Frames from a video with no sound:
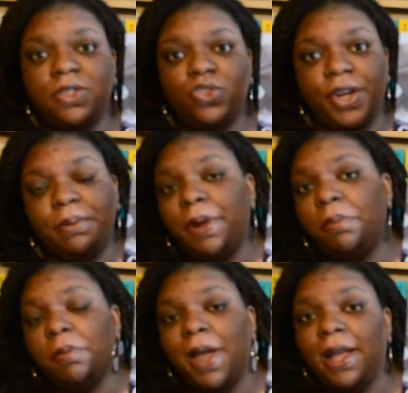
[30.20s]
trade
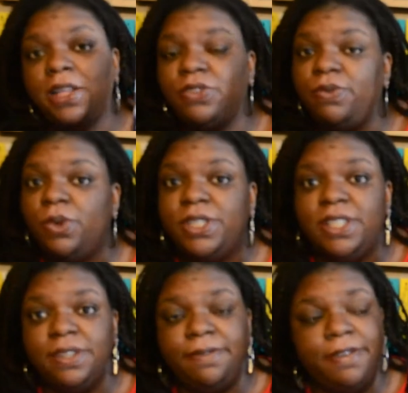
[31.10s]
paperback is
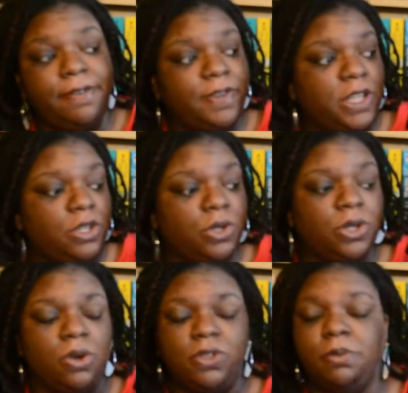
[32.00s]
$14.50. You can
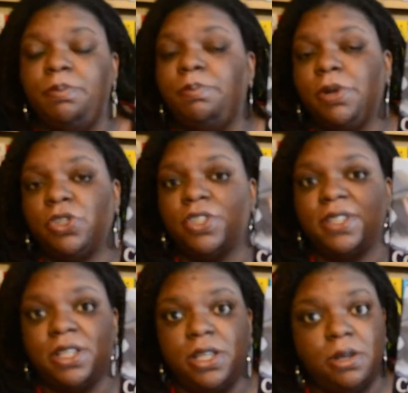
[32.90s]
also purchase
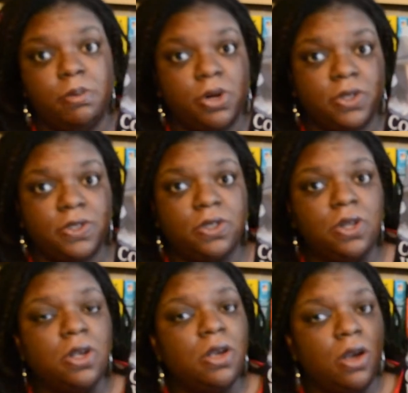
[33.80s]
the ebooks
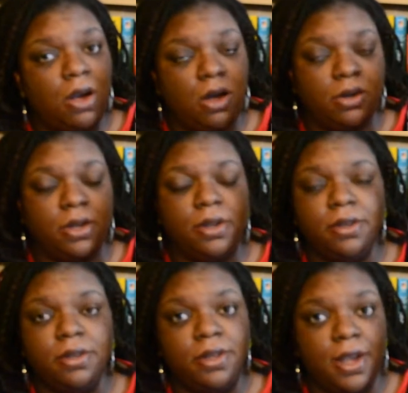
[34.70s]

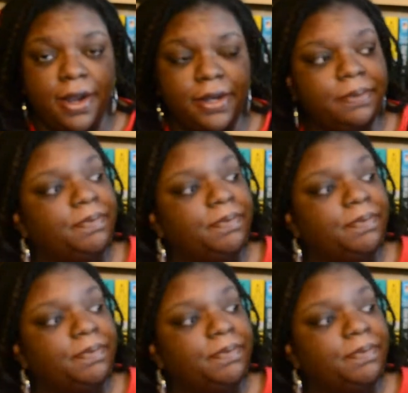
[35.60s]
online.